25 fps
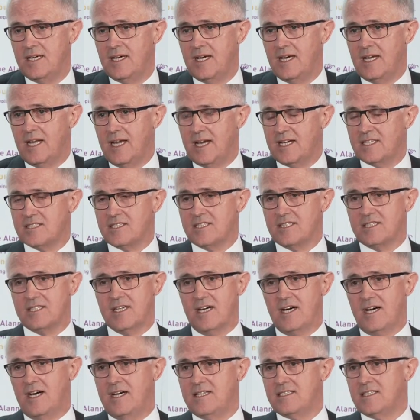an
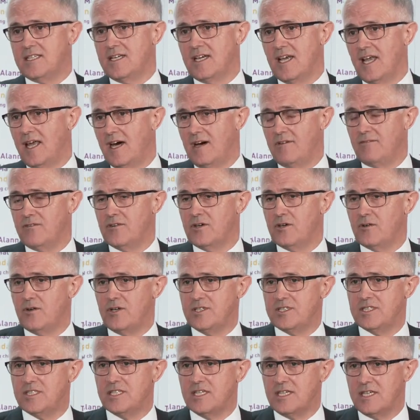exercise in love
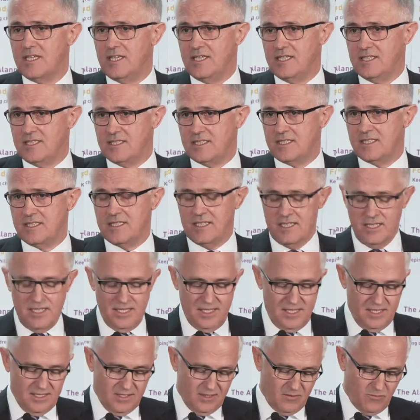across the years
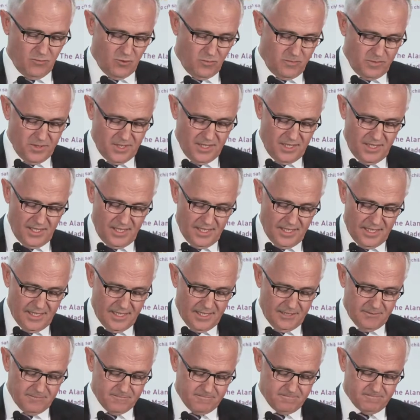that will be
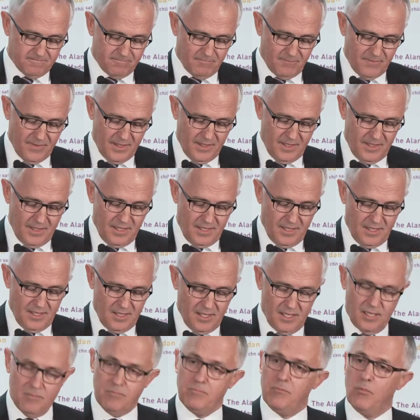a
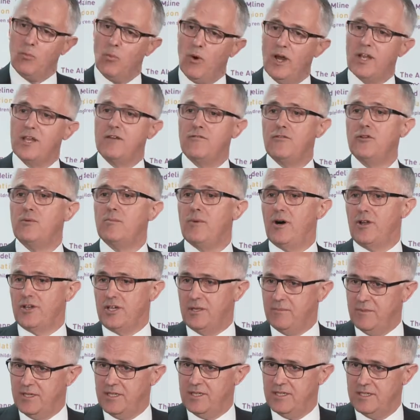wonderful
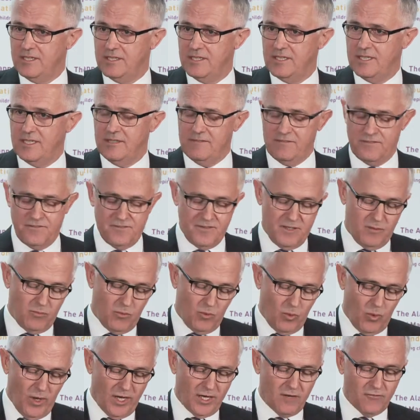monument
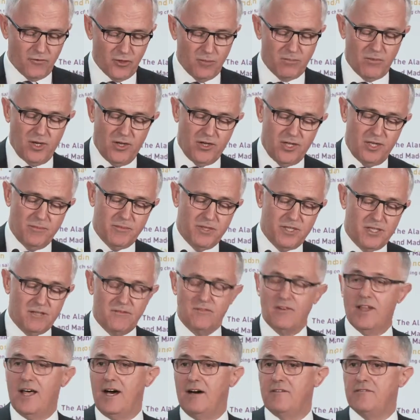
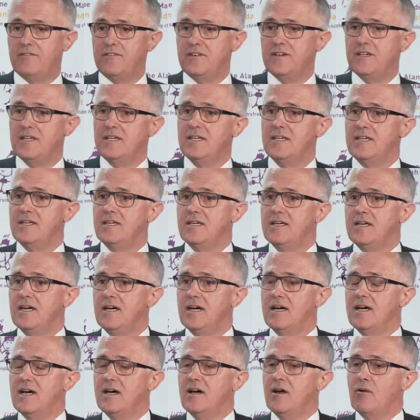of love
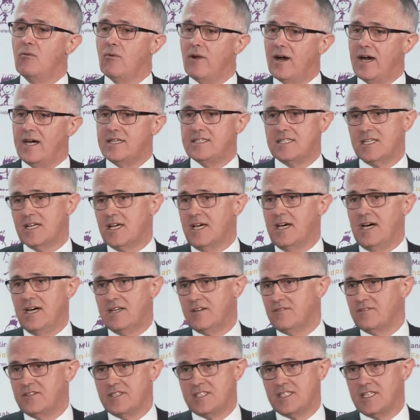arising
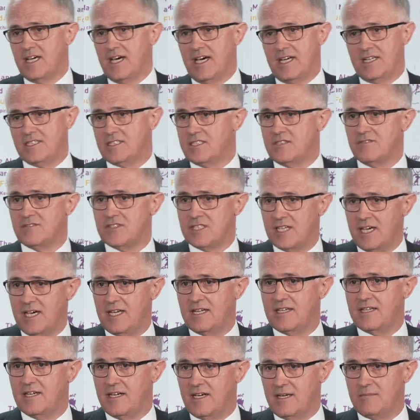out of the saddest of
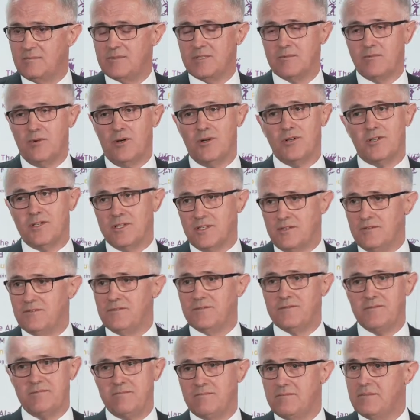sad times. Walter,
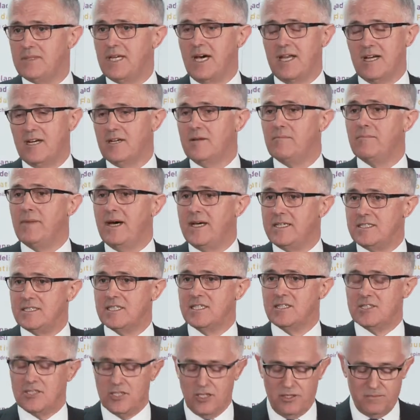you've done an
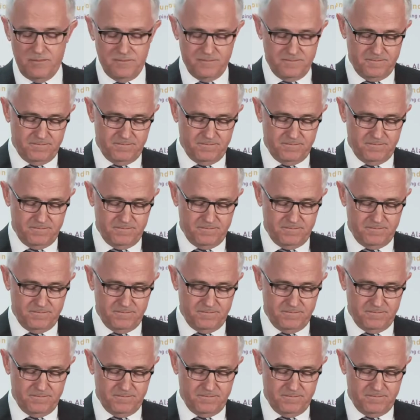amazing job.